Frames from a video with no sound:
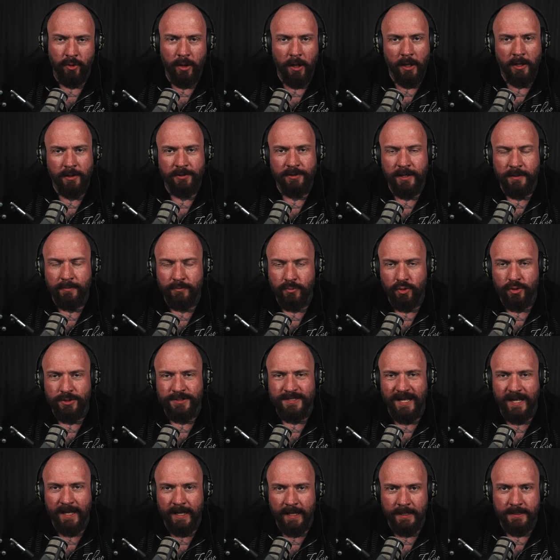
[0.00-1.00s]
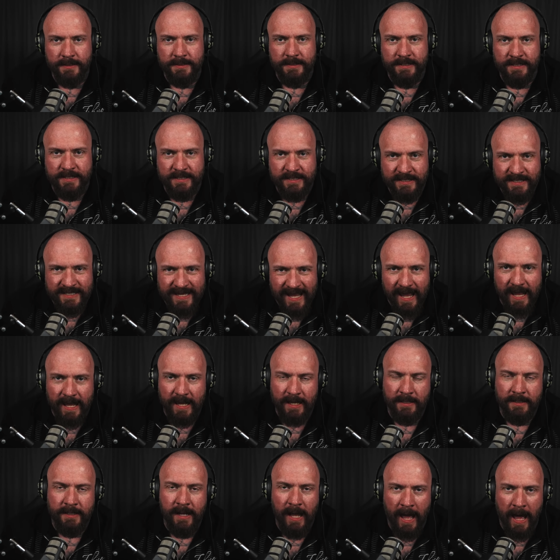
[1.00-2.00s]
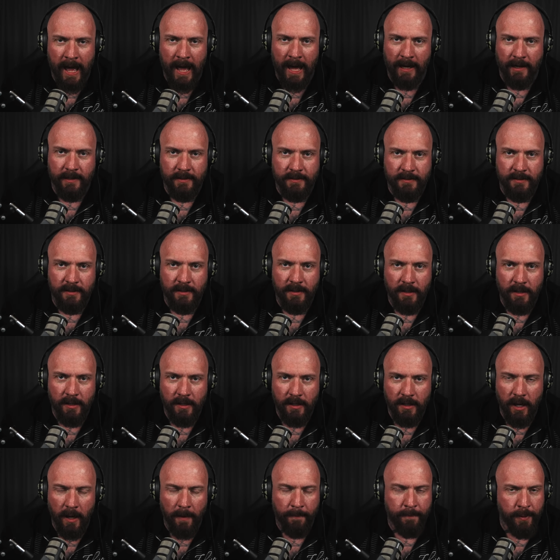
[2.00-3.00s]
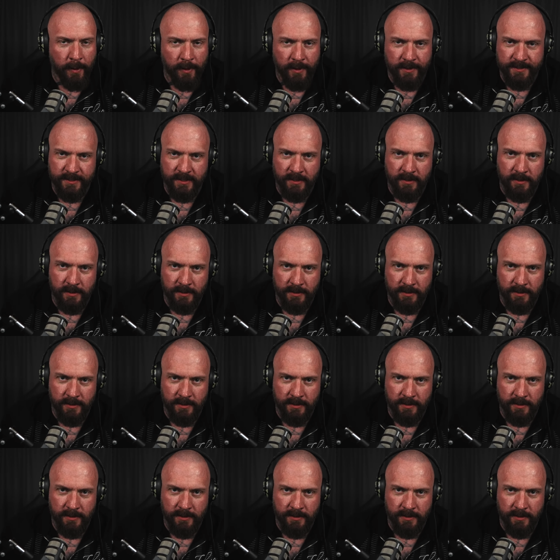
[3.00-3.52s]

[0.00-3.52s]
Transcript: the most insane act a person can